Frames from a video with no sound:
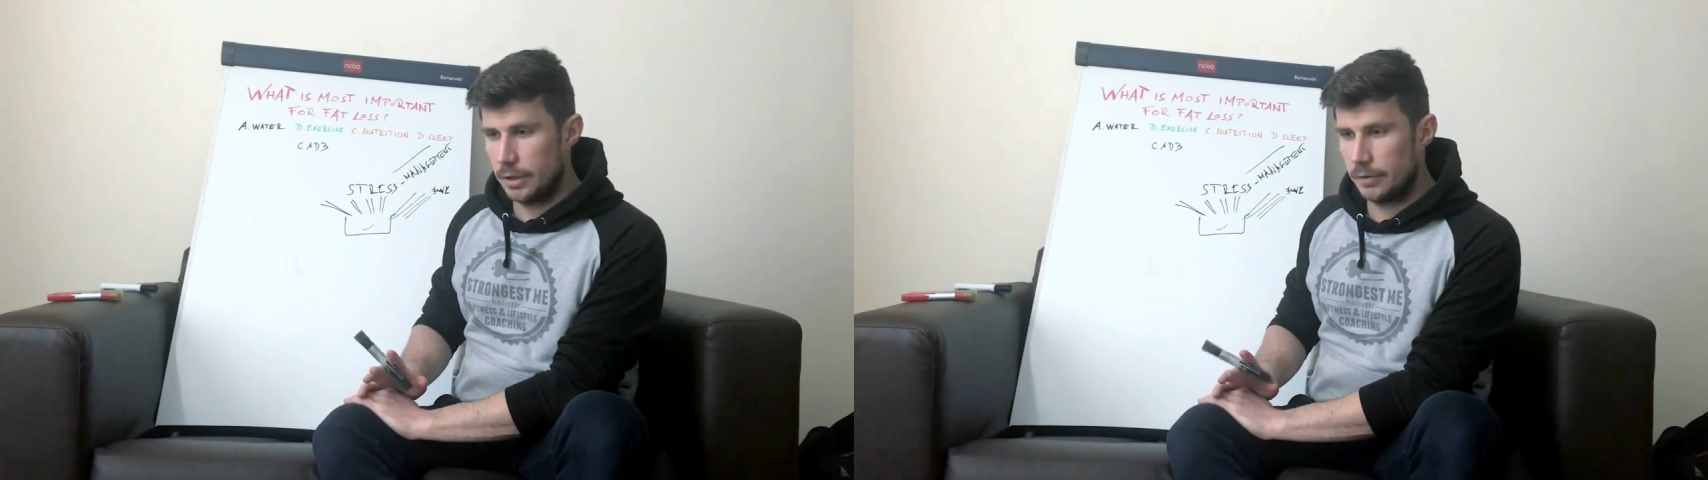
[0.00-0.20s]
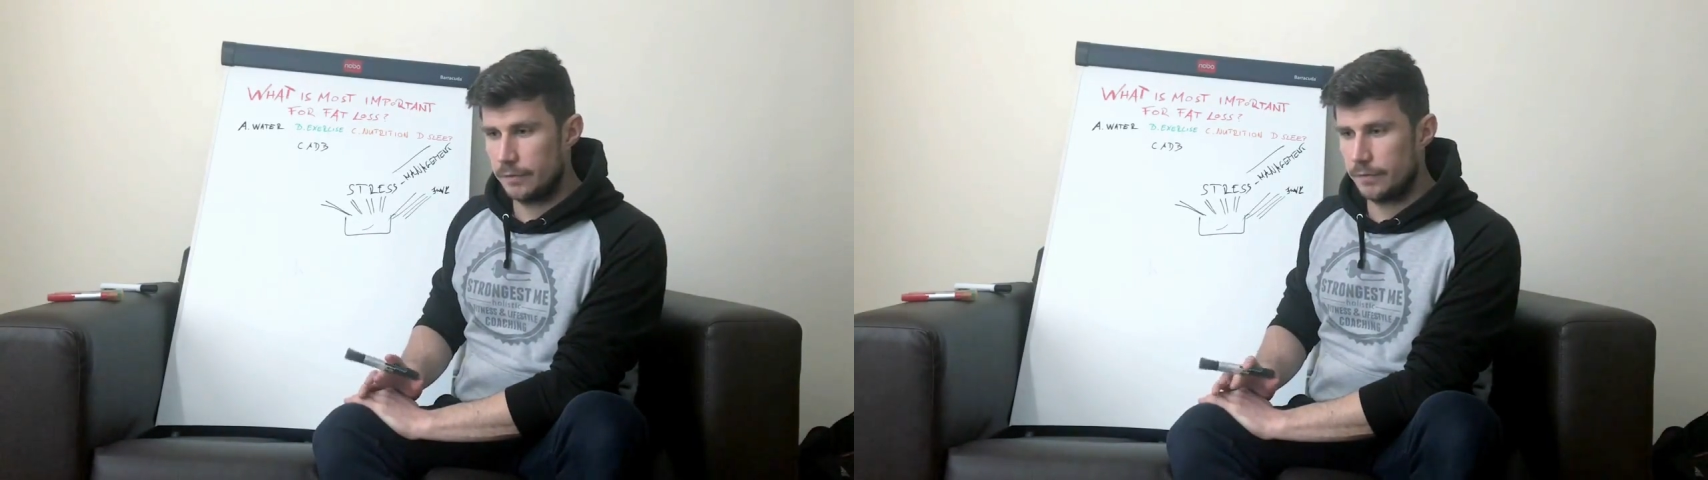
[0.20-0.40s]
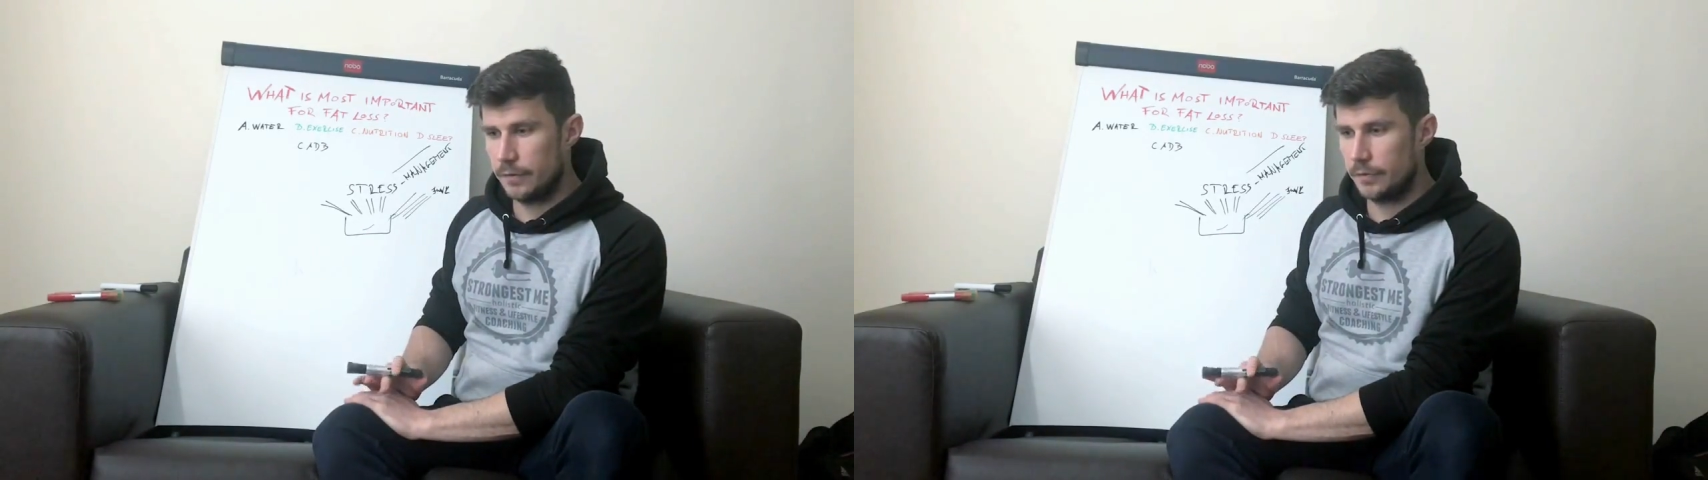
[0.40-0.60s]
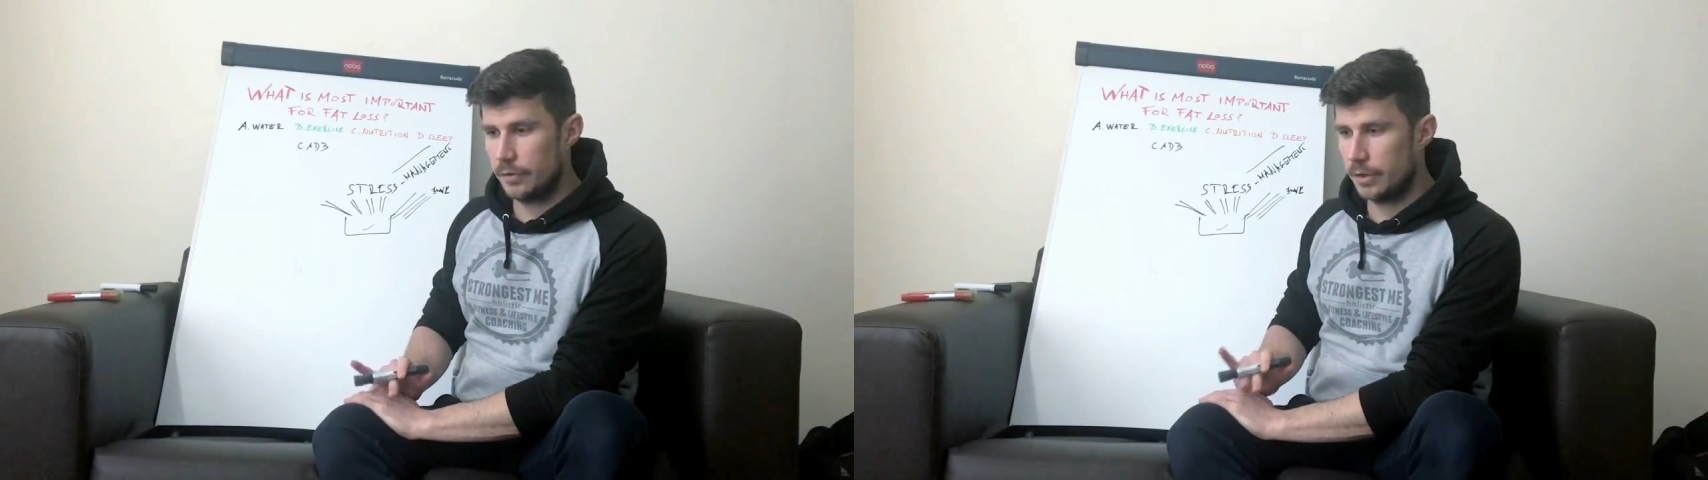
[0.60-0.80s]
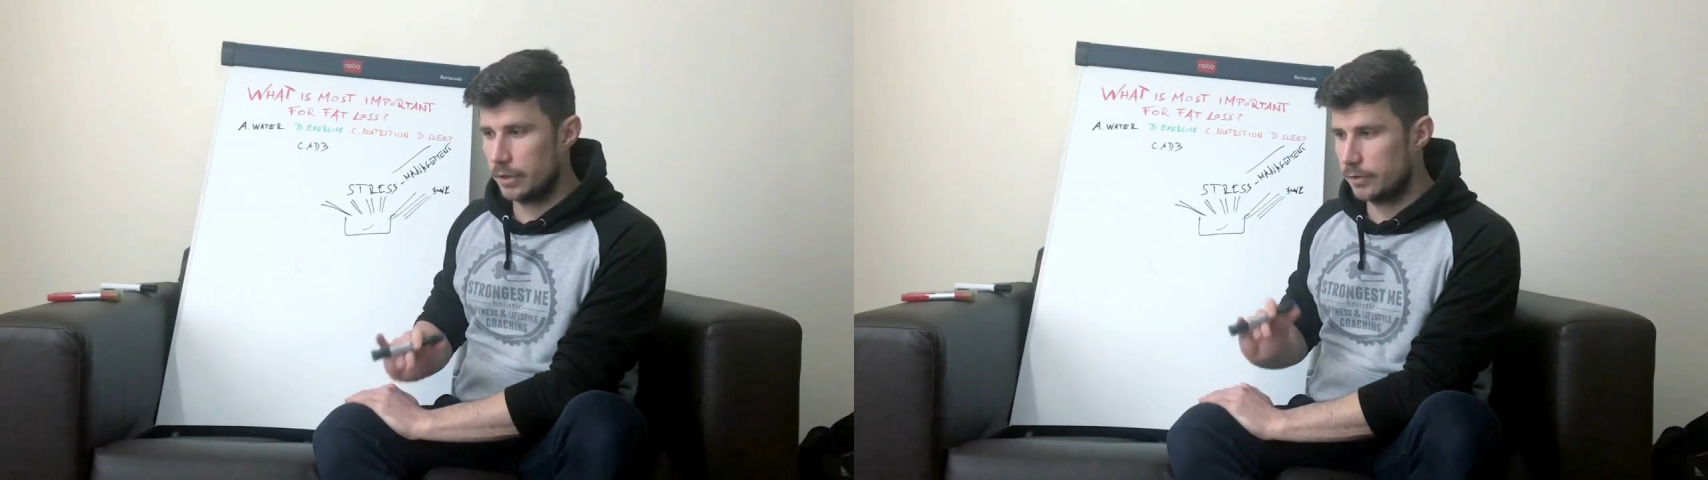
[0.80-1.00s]
if you
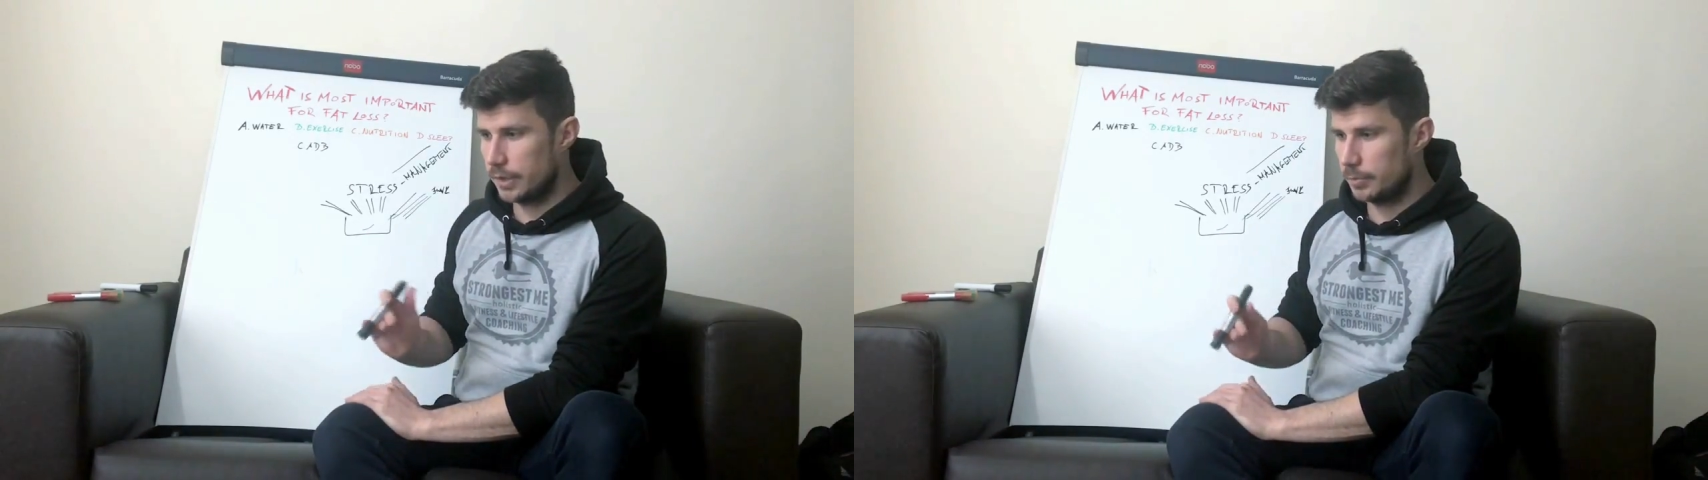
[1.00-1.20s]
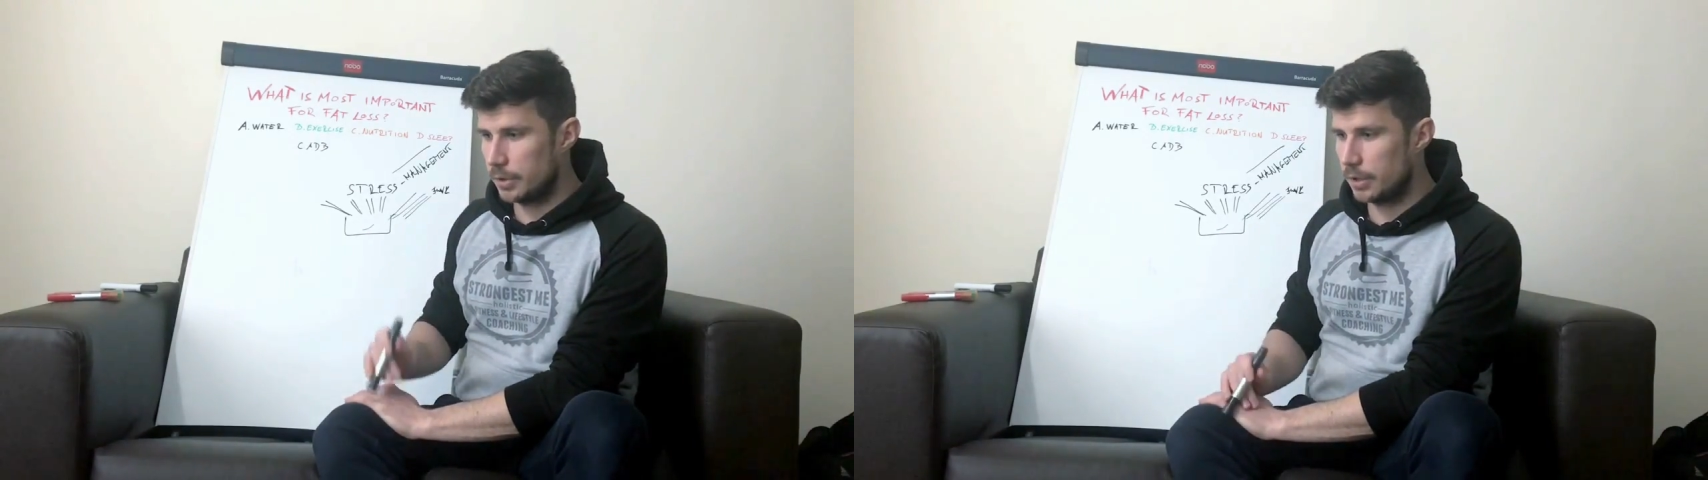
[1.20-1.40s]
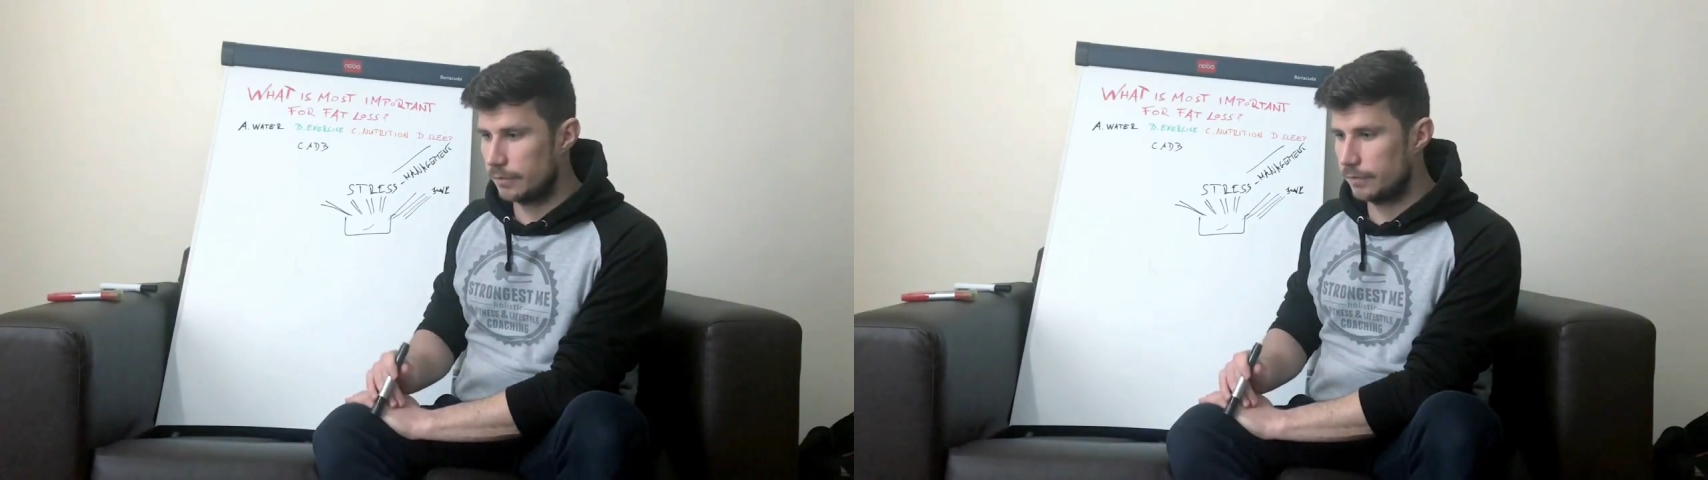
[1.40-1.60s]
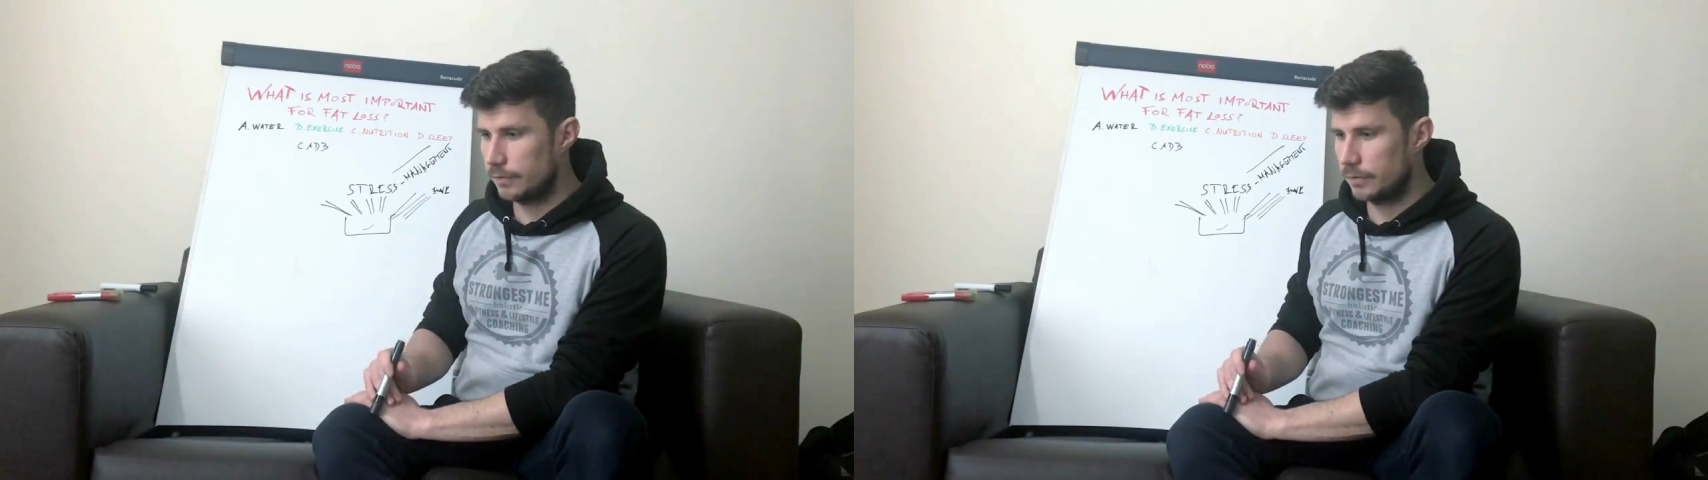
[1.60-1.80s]
think you sleep enough